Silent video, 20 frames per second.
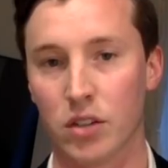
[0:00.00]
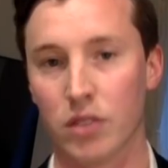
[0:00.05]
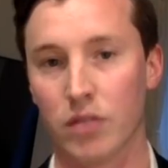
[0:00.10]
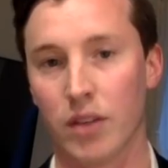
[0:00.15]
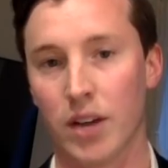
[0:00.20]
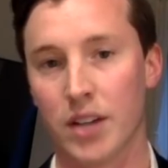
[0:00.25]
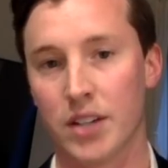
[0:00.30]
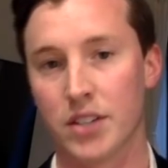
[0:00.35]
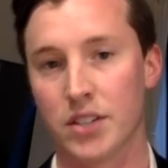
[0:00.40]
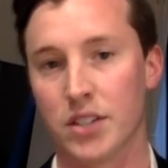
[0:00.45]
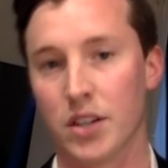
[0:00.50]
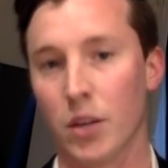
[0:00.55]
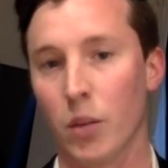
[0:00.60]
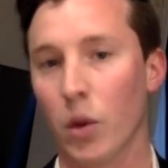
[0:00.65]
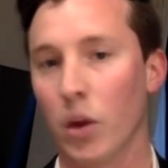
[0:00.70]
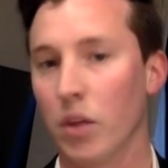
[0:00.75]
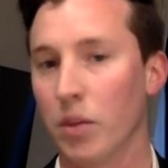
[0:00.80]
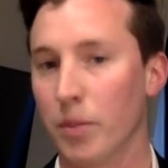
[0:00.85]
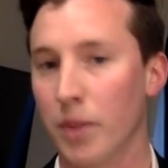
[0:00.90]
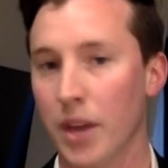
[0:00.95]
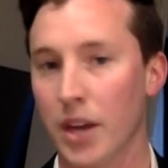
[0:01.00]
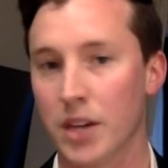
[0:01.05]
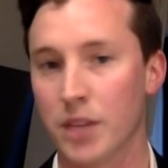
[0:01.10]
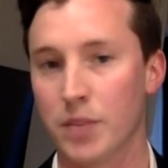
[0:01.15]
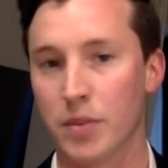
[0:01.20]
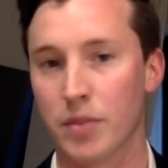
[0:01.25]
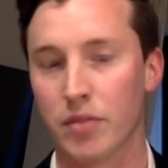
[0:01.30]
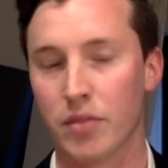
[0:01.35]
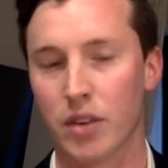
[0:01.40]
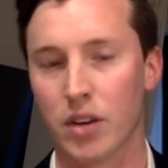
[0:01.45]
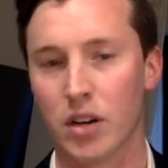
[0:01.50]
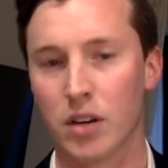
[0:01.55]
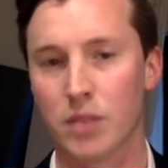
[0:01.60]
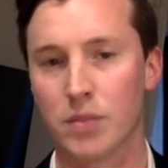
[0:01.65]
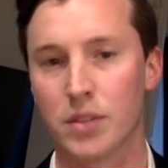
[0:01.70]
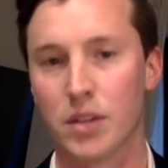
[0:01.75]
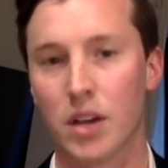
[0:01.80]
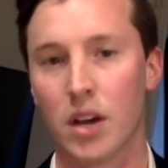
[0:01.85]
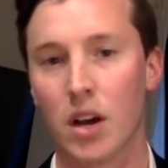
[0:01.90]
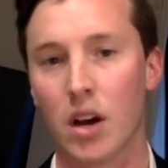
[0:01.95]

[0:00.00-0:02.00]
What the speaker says: advisors at wealth management firms,